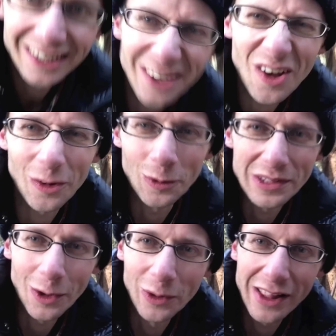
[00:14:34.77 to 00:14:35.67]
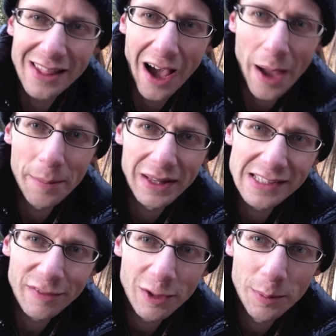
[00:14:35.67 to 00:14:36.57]
Not all the time, but
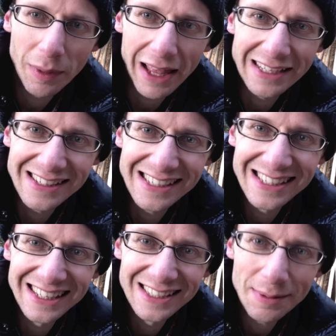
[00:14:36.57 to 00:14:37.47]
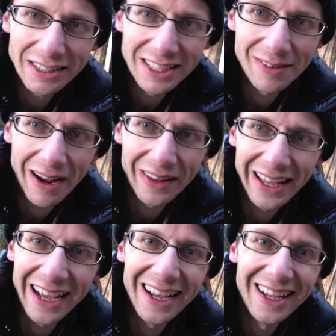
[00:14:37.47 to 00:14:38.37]
there's a few places, especially around
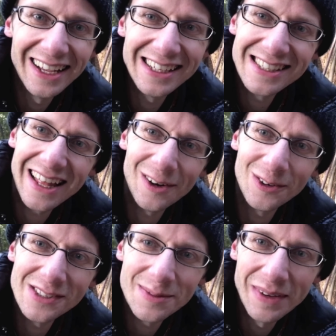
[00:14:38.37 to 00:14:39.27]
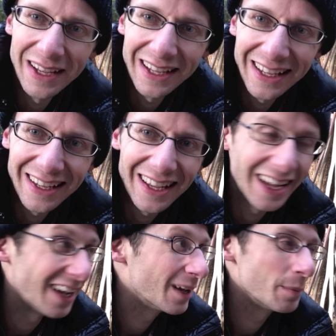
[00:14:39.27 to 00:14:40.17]
here. Isn't that awesome?
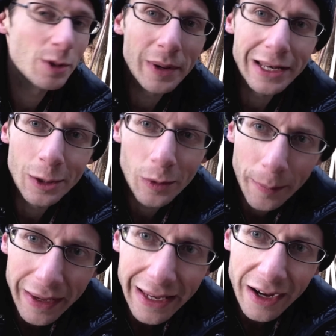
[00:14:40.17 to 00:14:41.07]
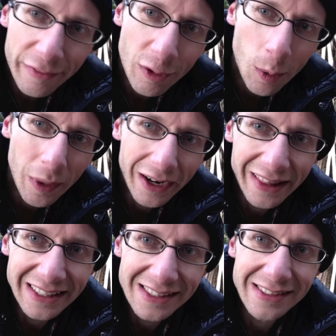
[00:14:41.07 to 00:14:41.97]
Between you and me, I've got one
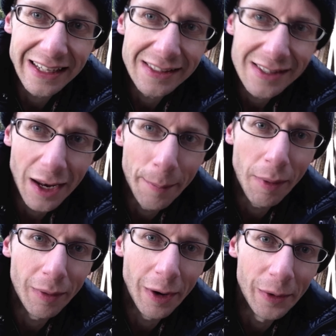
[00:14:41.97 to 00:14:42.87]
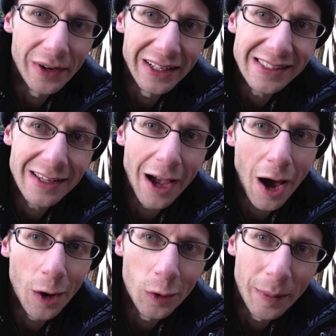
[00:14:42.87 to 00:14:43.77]
of these sticks that I borrowed and it's at
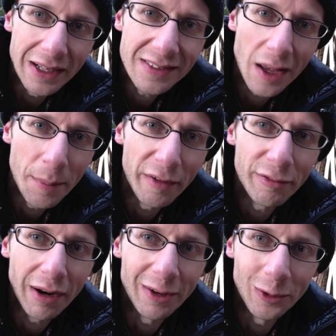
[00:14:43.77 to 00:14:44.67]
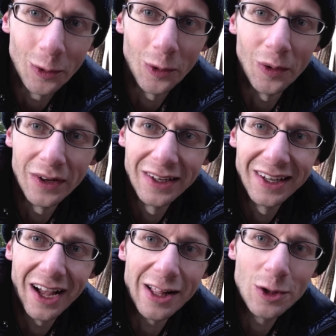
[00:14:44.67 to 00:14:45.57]
home outside my front door.
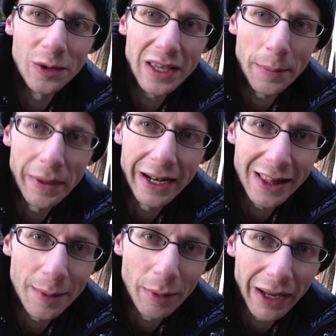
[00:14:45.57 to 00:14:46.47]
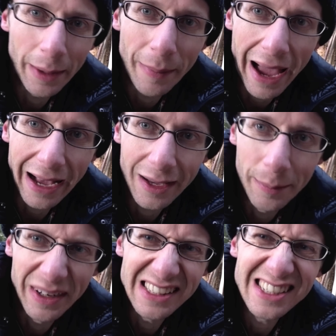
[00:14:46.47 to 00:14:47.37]
I do keep meaning to bring it back,
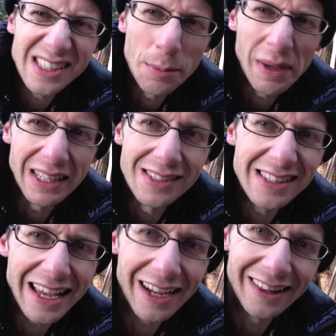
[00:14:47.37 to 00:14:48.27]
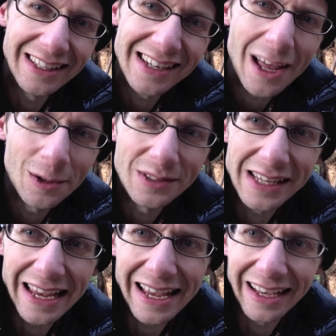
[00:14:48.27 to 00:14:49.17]
but it's just a big stick and there's
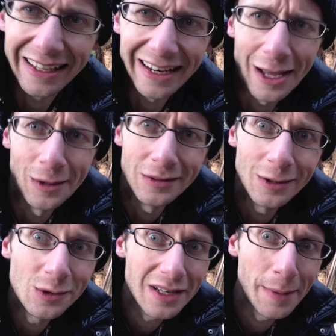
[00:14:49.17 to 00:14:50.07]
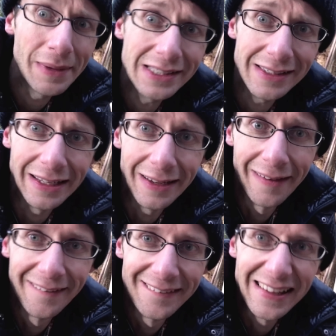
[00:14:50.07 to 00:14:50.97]
loads here, you know, who's going to miss it?
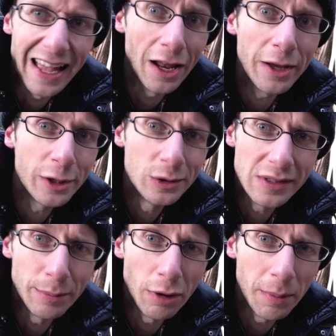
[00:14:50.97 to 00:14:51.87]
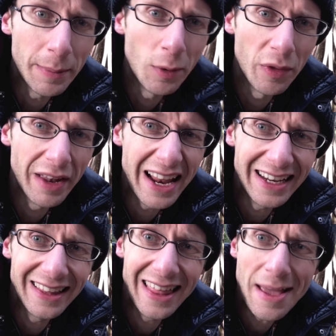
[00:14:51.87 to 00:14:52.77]
And I use it probably more than
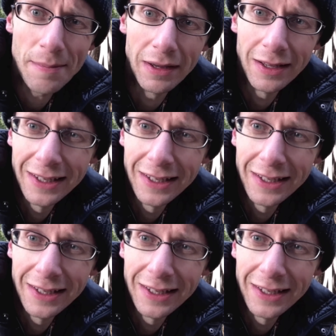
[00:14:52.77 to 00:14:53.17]
any of them.